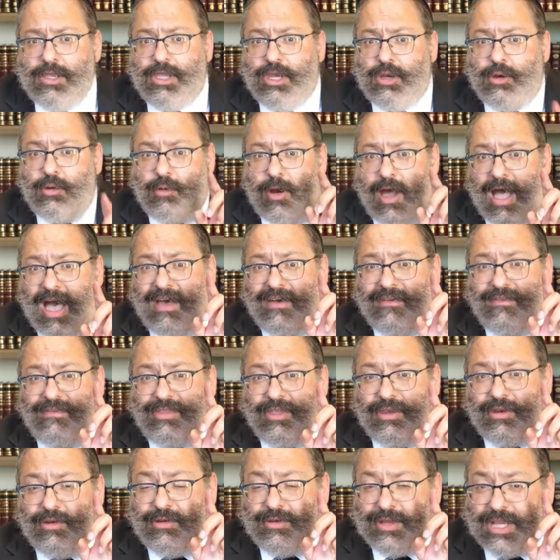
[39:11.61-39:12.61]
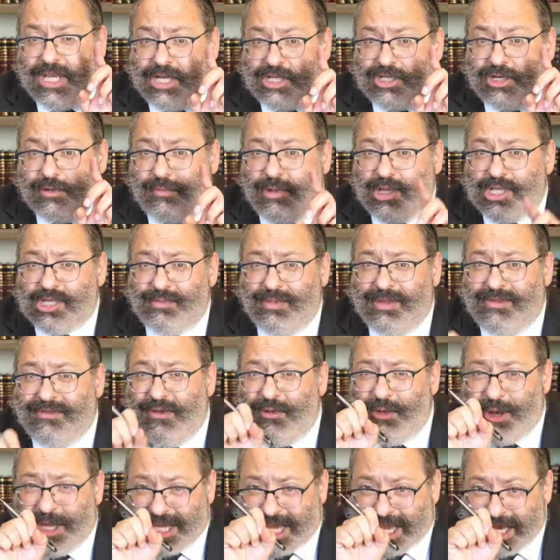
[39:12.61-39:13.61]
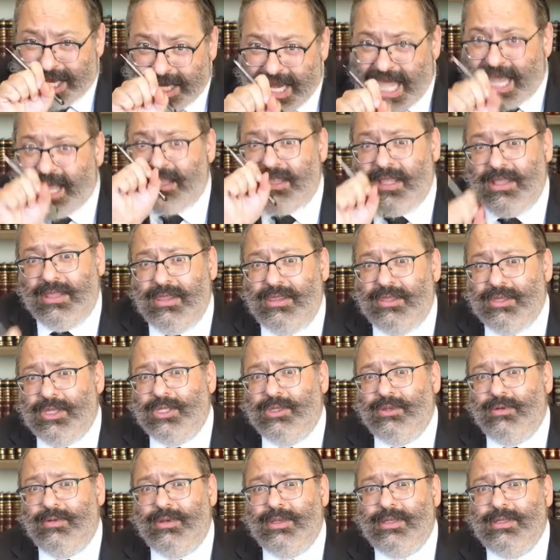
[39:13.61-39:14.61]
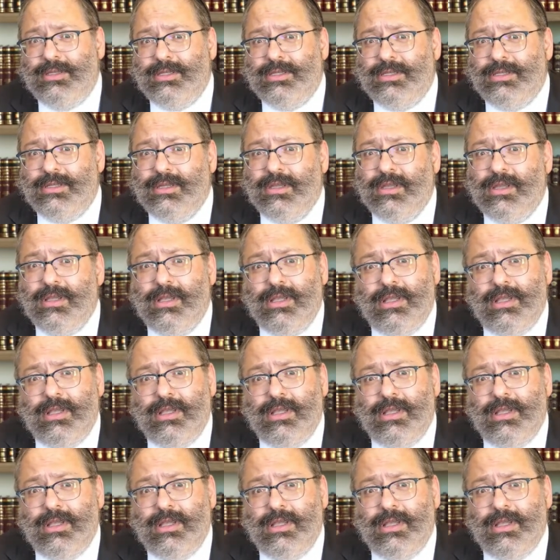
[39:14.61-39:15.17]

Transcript: The Rav, their teacher, must be very connected to the students.